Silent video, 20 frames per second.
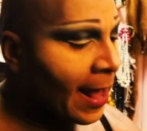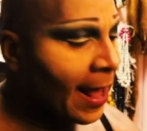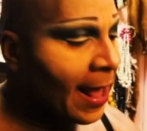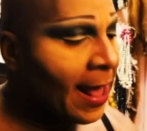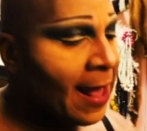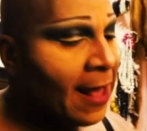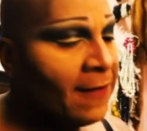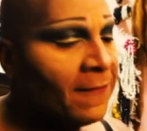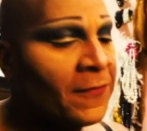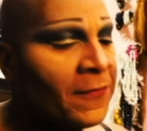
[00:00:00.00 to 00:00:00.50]

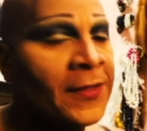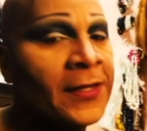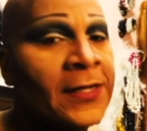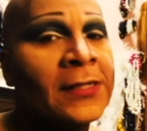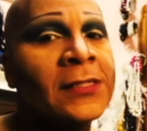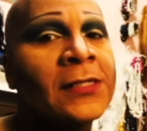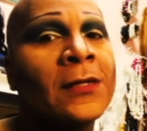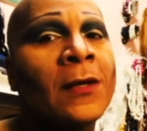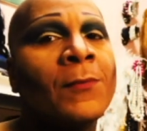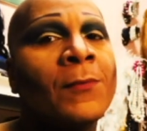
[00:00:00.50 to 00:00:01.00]
have
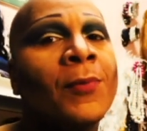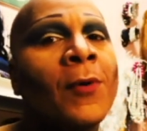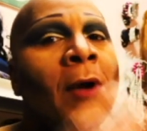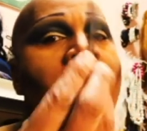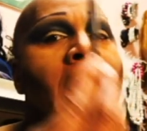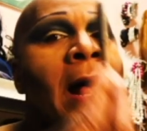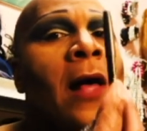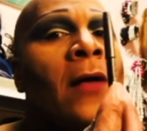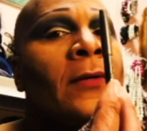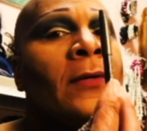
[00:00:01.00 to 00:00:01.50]
this
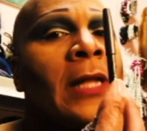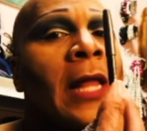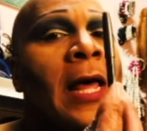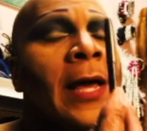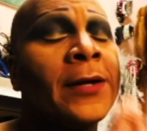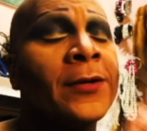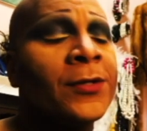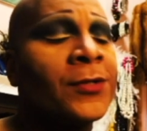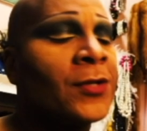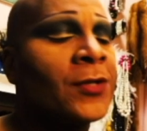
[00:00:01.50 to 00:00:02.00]
brown
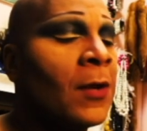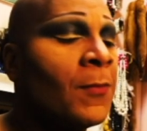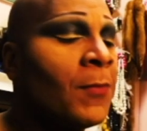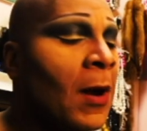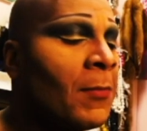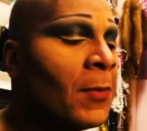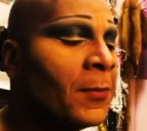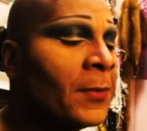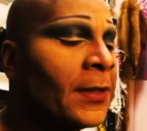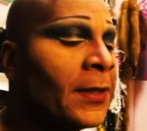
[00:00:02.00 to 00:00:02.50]
liner, so I'll
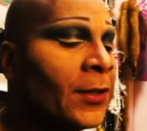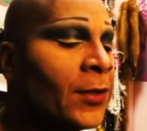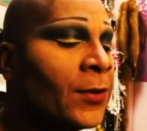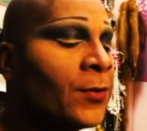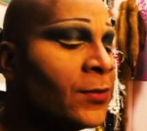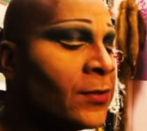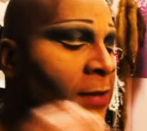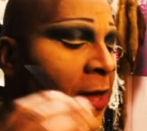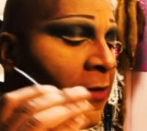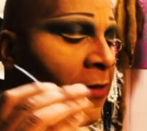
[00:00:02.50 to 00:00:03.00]
probably
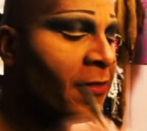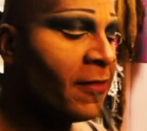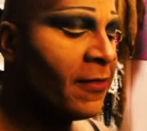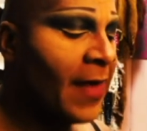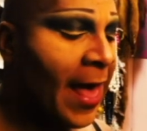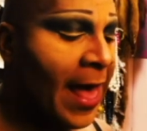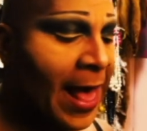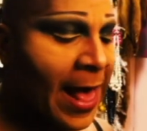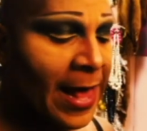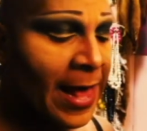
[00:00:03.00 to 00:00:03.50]
use
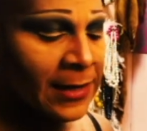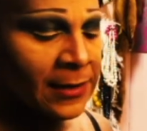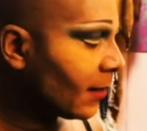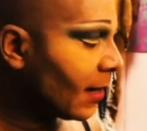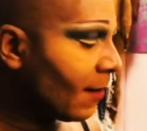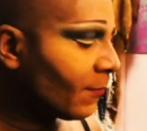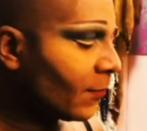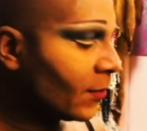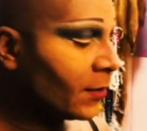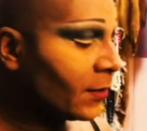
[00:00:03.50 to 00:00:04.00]
that.
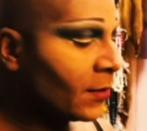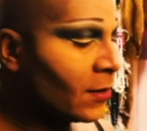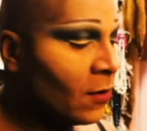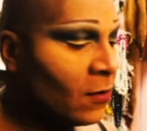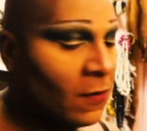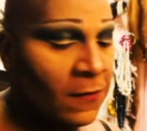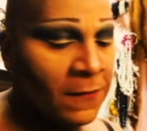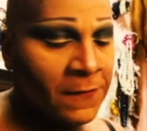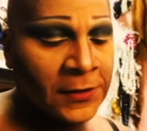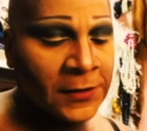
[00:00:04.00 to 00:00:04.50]
I'm gonna
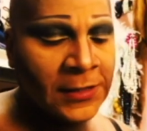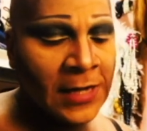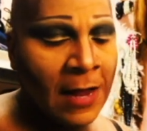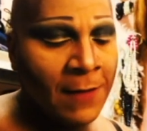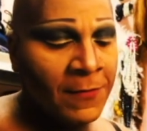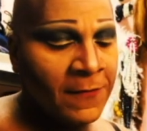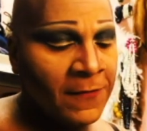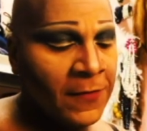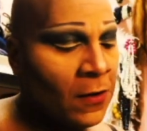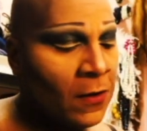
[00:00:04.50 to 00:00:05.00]
go over
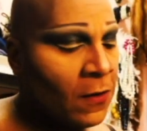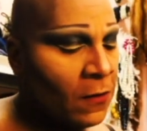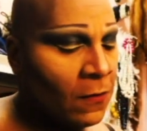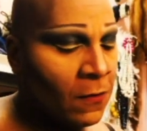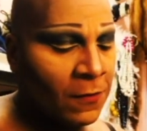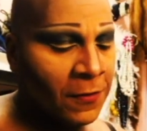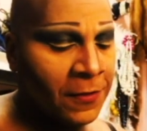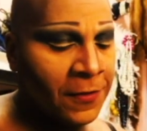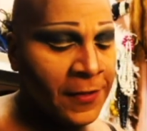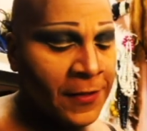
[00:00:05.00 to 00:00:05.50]
top of the
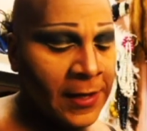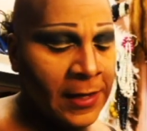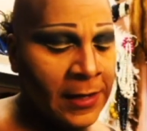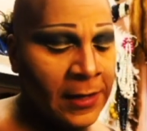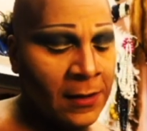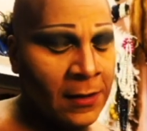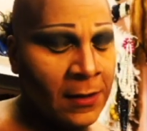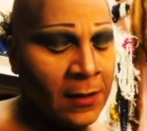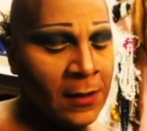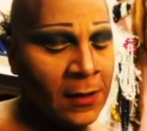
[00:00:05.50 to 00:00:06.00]
whole
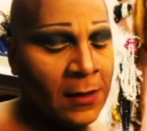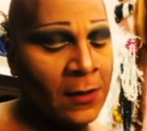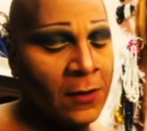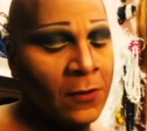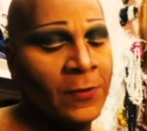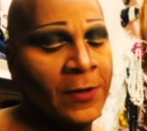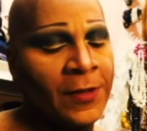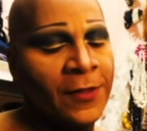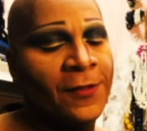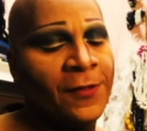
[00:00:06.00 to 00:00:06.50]
thing
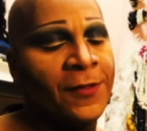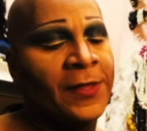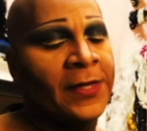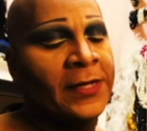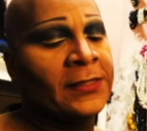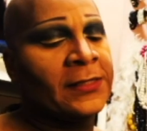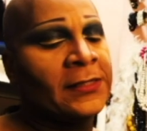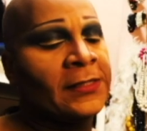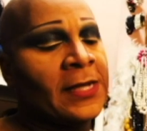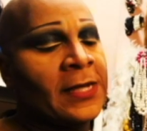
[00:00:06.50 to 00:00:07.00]
with
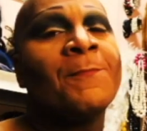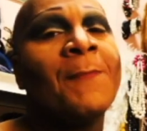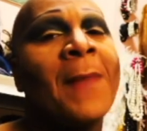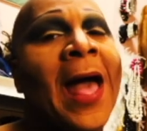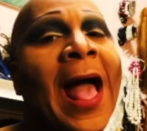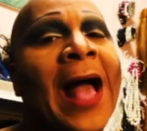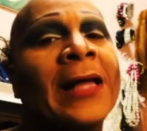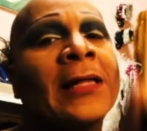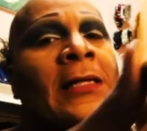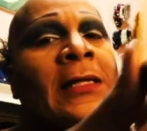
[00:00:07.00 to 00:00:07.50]
this
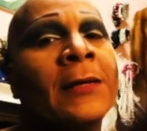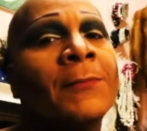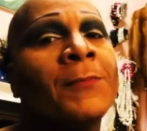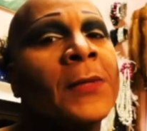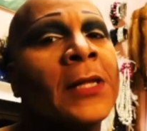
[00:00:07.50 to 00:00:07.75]
MAC lip